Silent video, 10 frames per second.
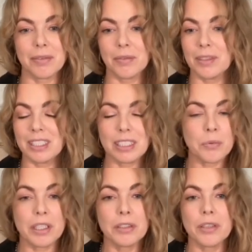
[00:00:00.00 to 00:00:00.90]
this is
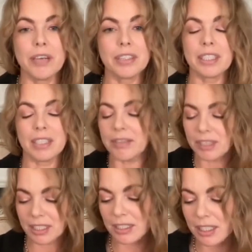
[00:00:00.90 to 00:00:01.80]
why I do everything.
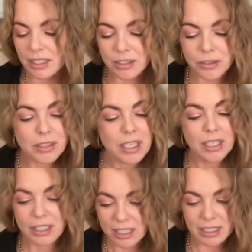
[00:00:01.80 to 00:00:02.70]
Everything that I do
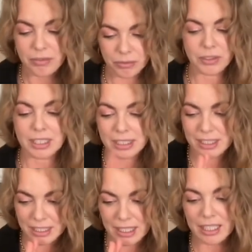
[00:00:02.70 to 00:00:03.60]
is for this
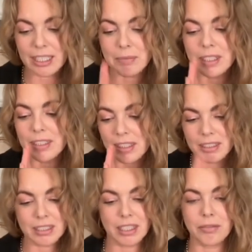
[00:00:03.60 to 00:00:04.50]
alignment
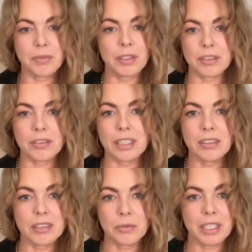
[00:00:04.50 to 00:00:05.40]
and self-mastery.
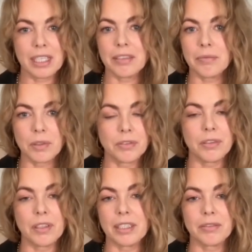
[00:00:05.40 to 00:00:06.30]
So we can live more
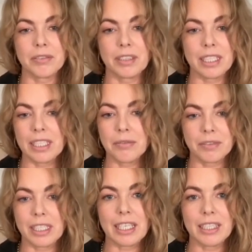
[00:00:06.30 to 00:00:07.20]
fully and
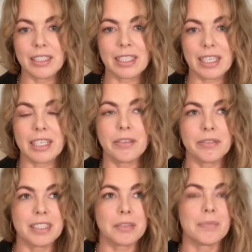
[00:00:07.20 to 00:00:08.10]
freely. Like, life
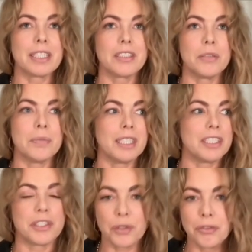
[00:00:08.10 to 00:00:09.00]
is meant to be
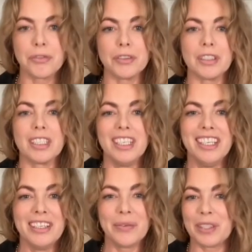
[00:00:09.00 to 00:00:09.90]
joyful
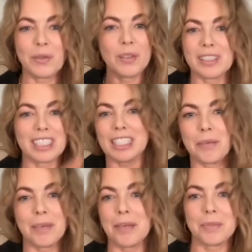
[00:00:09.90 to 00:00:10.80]
with all its
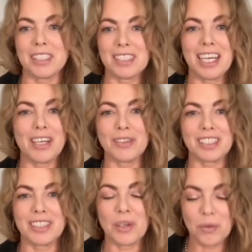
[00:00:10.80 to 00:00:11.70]
ups and downs.
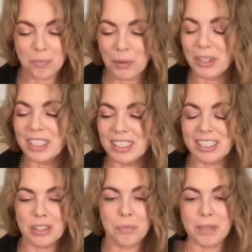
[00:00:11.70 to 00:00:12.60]
And the whole point is
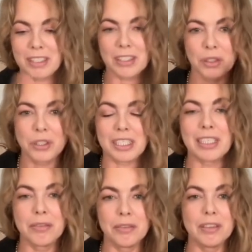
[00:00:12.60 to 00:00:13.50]
to be so
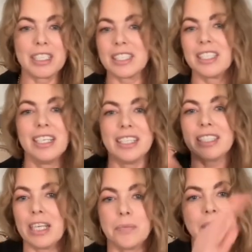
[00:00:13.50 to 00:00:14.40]
skillful that
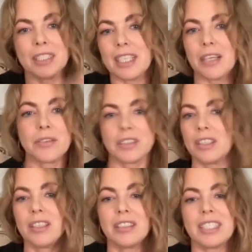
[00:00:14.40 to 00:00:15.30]
the ups and downs
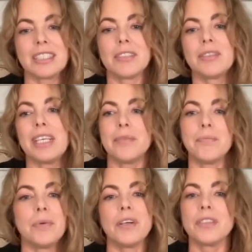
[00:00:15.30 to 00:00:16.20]
doesn't really
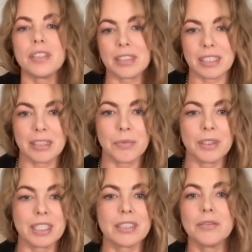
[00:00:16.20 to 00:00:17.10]
bother us anymore. It doesn't